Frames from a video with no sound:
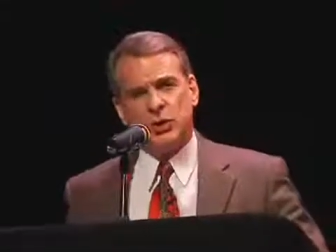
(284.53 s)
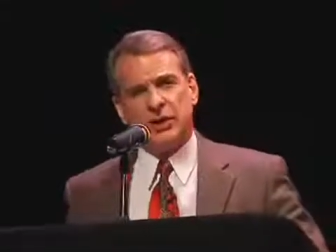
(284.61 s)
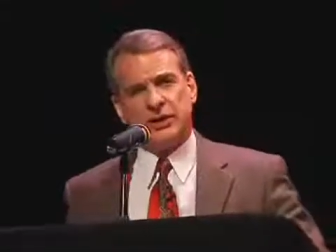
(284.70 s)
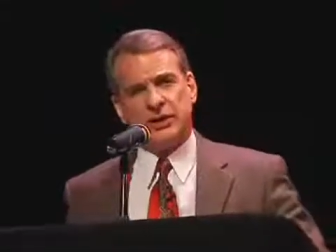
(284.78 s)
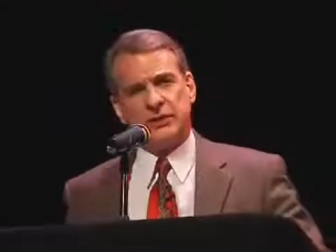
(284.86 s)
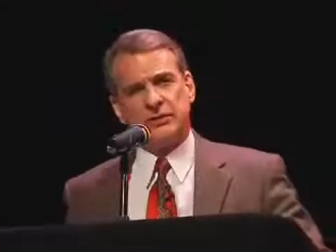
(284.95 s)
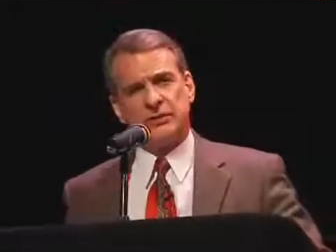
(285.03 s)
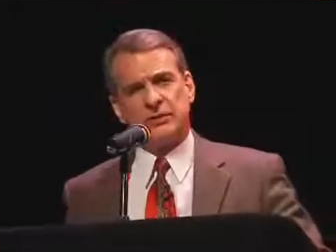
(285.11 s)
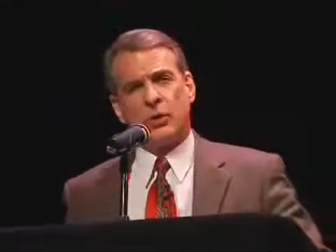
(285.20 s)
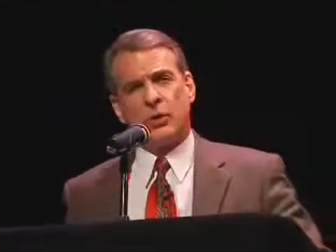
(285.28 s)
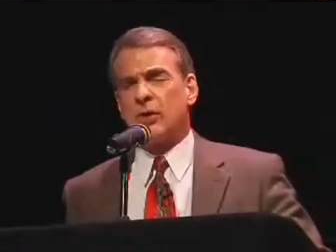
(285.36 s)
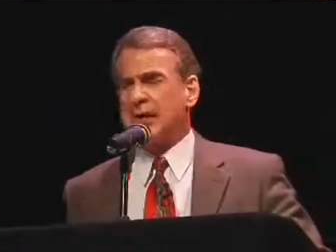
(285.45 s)
good
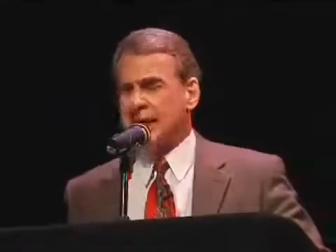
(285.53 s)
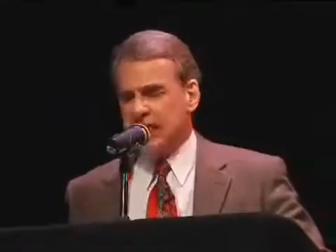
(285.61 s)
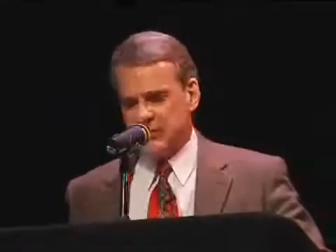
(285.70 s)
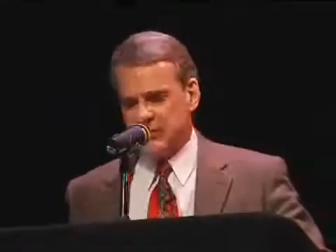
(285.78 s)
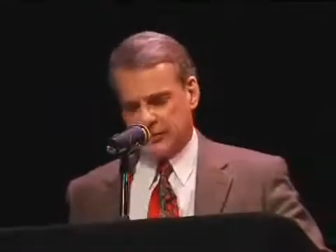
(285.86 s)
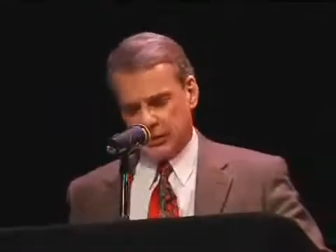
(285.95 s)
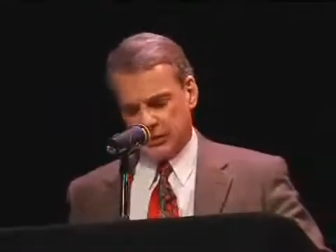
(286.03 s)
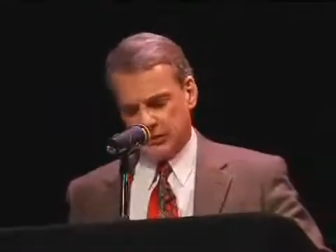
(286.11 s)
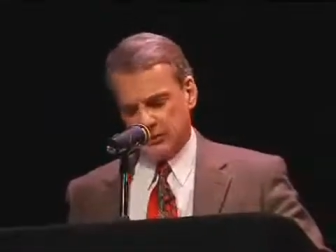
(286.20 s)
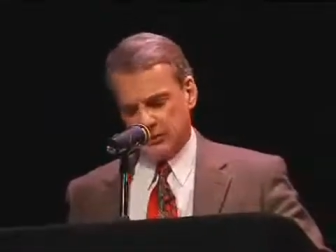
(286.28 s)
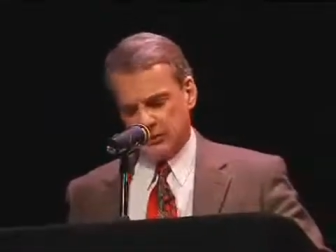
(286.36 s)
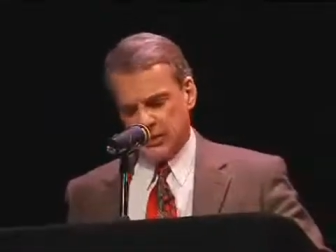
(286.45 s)
or
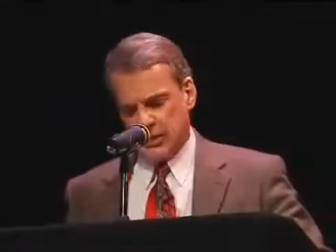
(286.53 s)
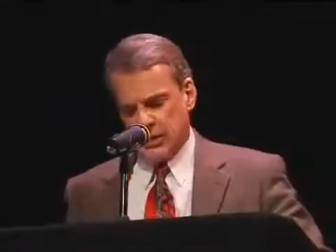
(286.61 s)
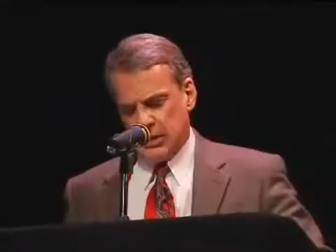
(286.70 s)
evil,